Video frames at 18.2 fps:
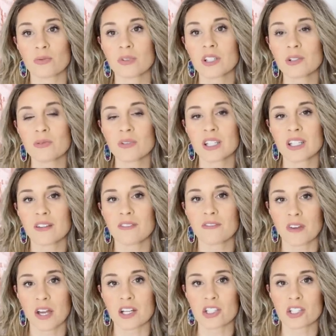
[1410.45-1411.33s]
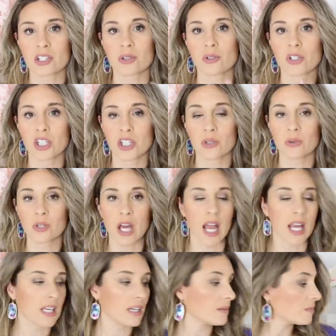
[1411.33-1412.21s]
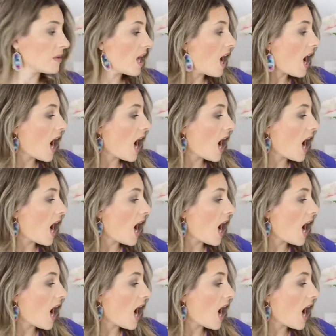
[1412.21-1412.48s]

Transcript: really, really functional, cute item.